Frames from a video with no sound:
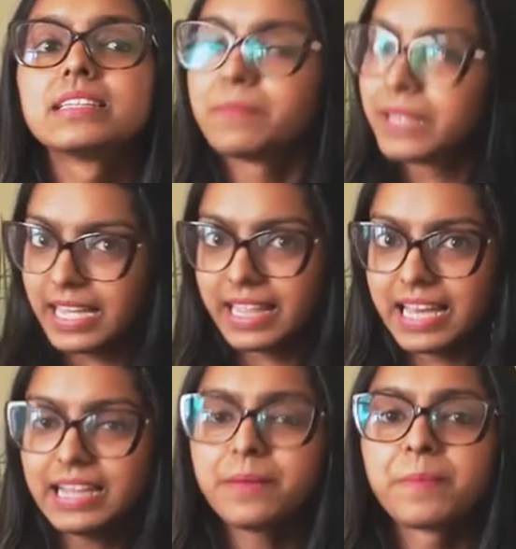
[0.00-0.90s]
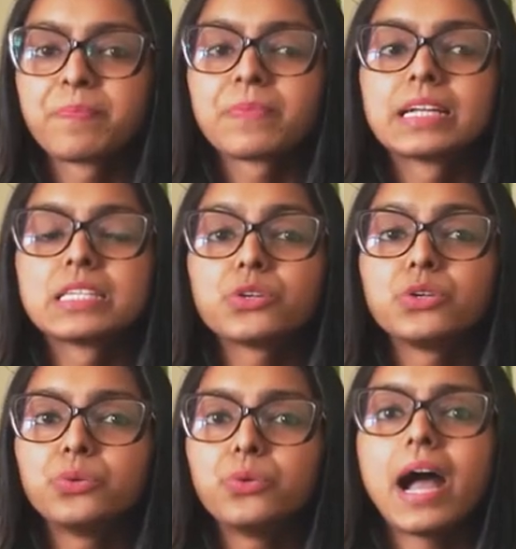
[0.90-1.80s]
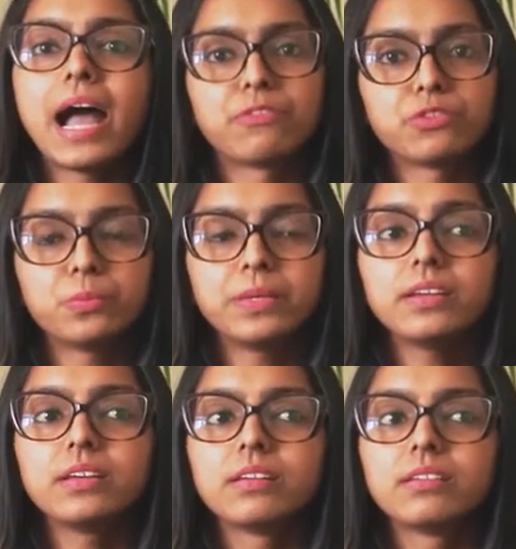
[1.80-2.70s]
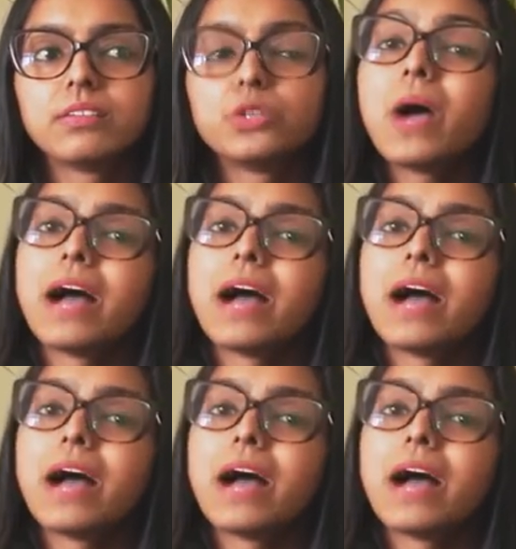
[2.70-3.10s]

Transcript: something like that. So So you have to be, you